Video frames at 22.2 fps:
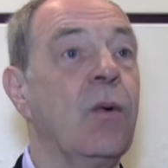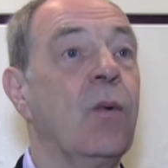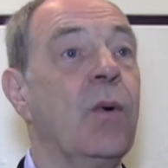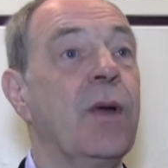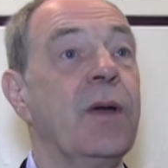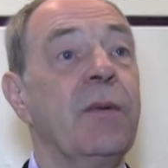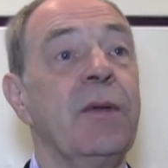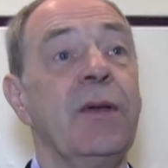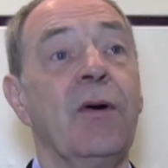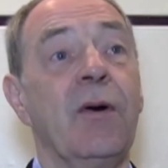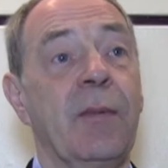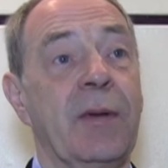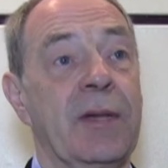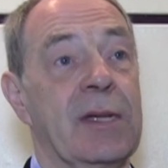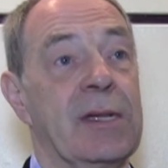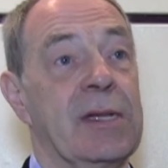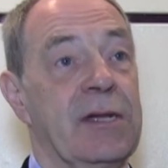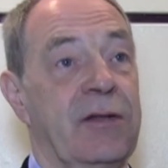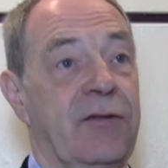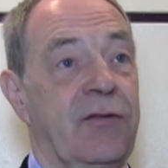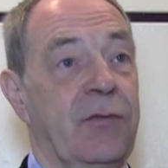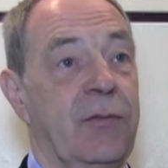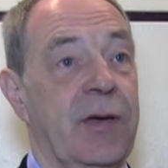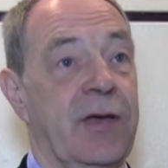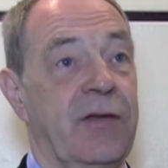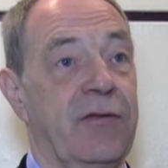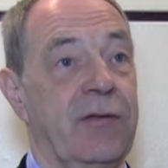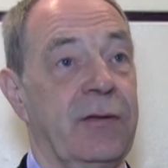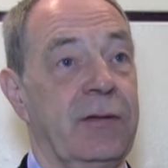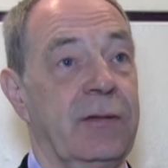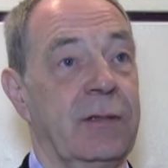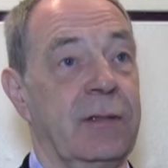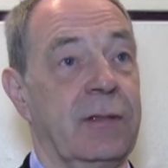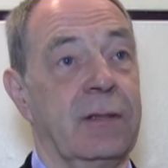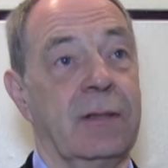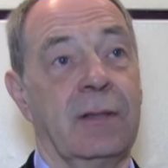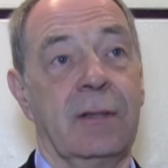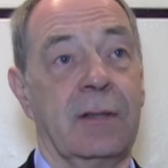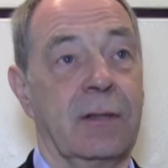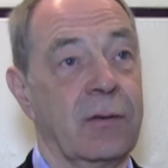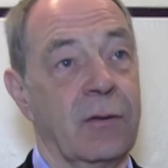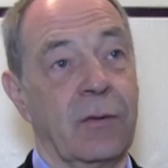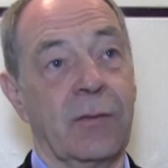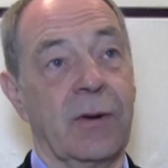What do we know about the situation?
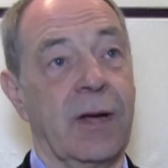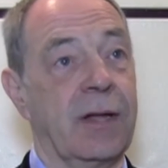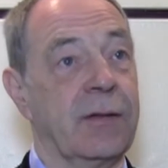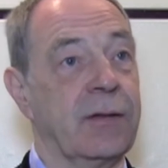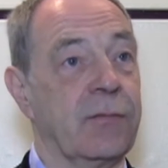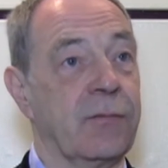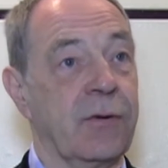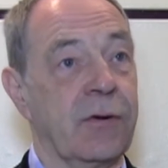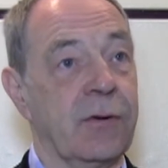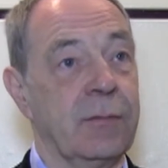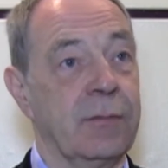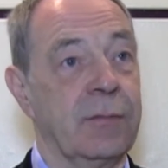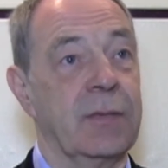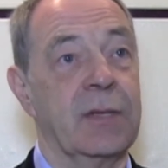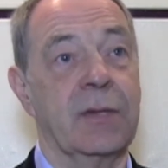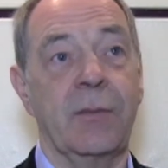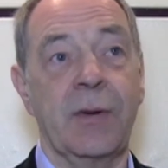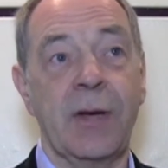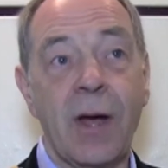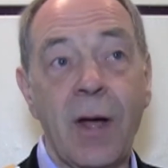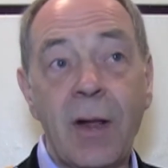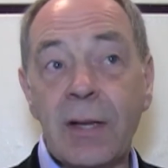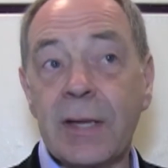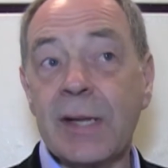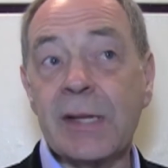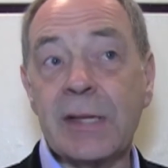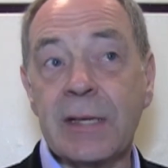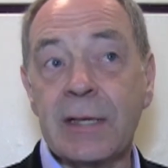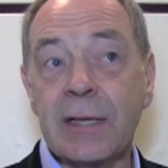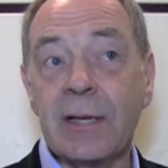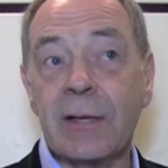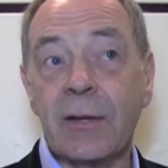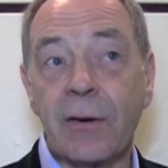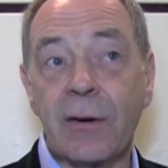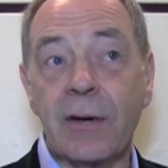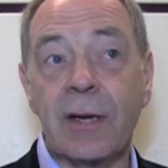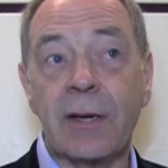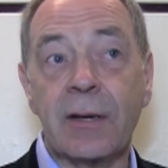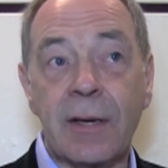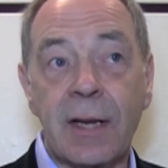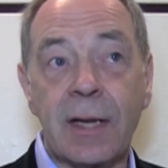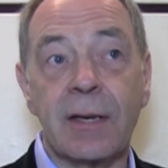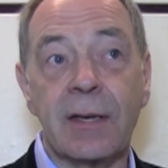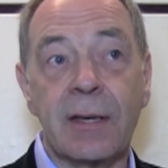Go around the room. So we all listen and
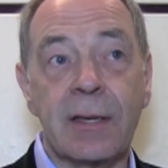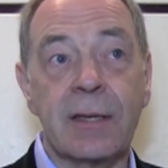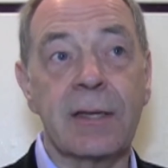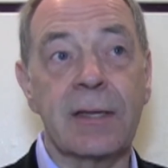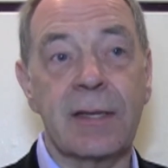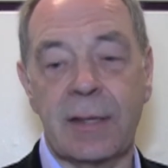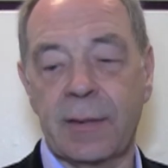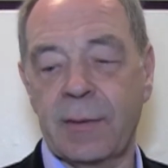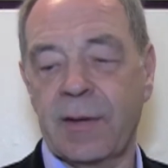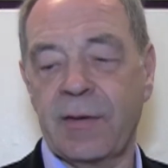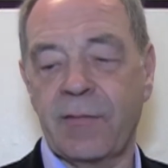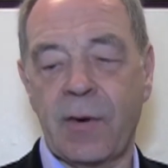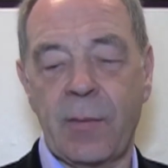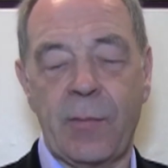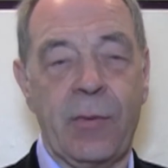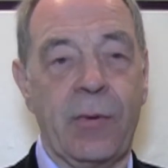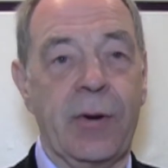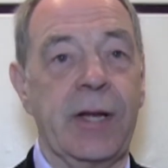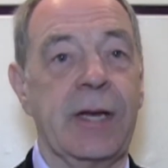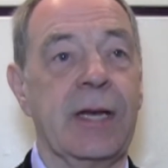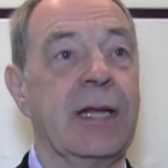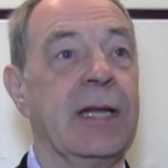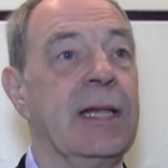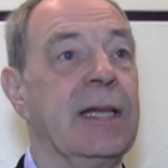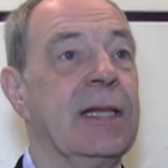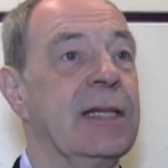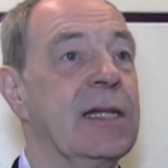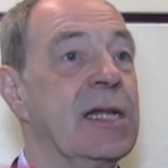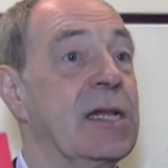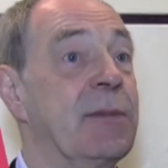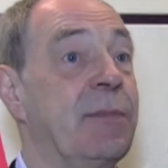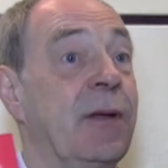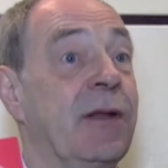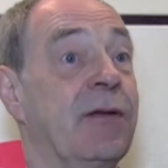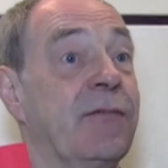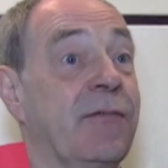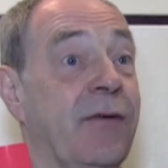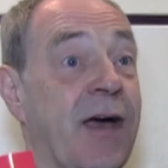learn and give our point. Let's spend